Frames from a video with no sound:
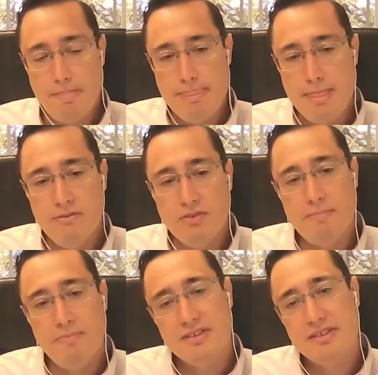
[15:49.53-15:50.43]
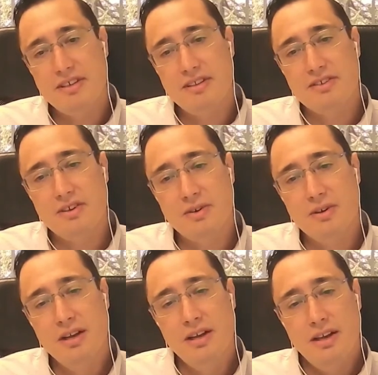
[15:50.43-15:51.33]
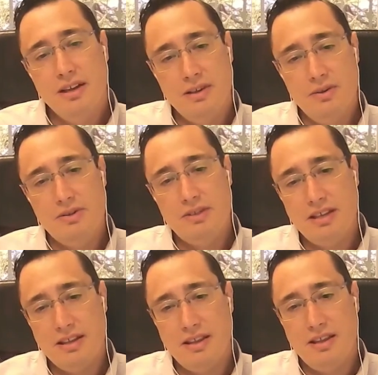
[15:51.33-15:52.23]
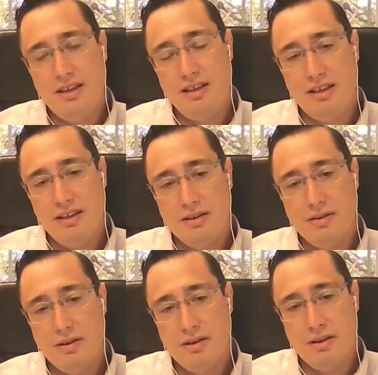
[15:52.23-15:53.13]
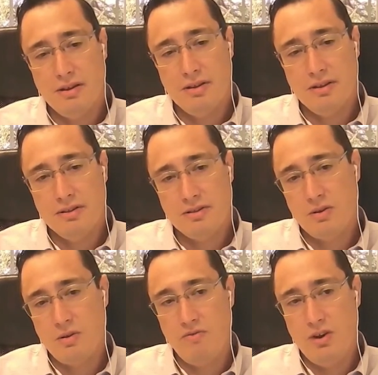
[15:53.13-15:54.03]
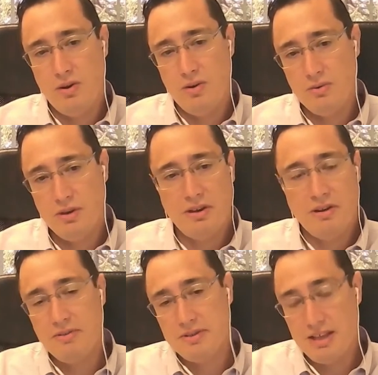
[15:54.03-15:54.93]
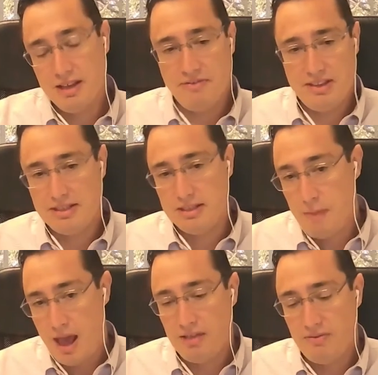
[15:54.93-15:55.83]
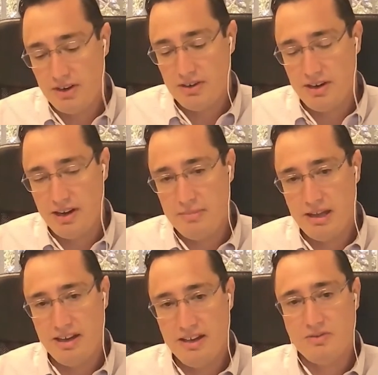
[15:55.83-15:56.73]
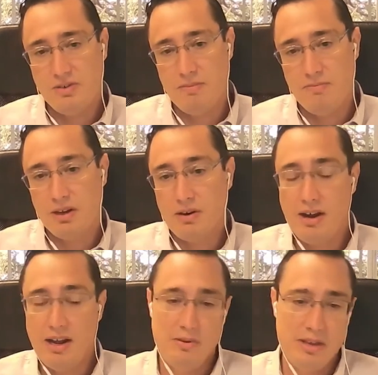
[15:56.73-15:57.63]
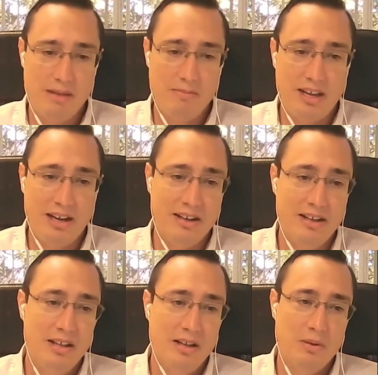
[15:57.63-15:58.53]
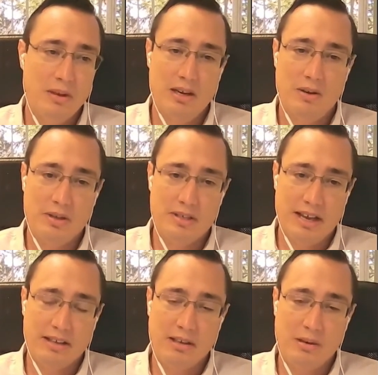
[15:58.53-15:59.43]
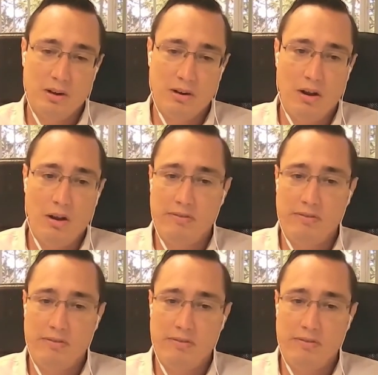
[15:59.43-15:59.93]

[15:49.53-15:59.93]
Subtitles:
from this. And so using the sort of known, you could always think of these as pathfinder antibodies from the cryo-EM data, we can know exactly where all of the